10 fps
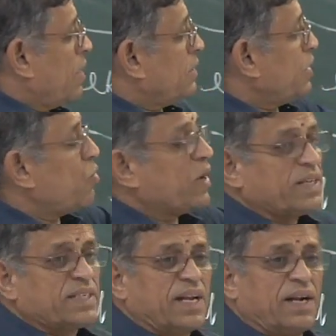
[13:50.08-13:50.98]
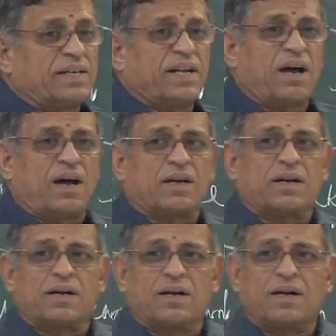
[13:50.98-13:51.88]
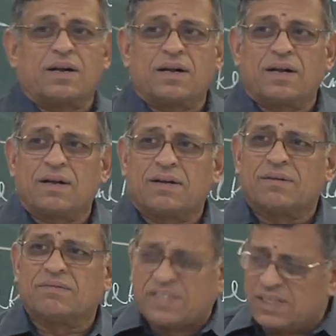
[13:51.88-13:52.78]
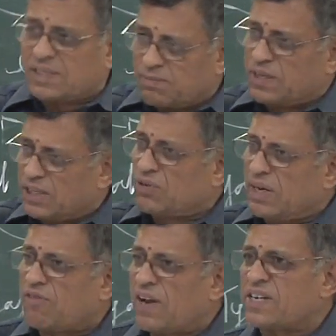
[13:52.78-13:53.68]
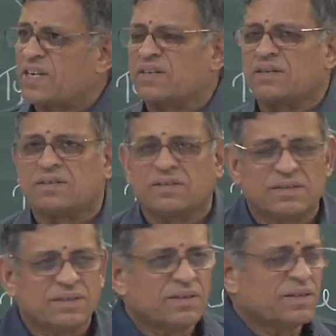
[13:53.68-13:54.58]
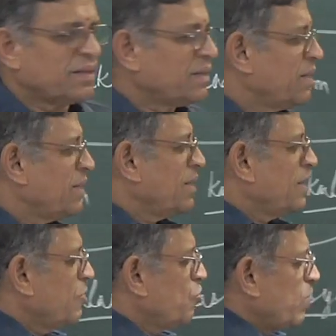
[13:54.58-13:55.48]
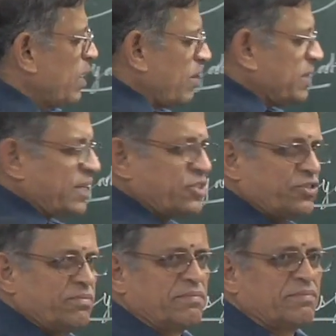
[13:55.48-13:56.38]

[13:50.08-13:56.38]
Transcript: The original dinar, which is subject to inflation, you will not touch.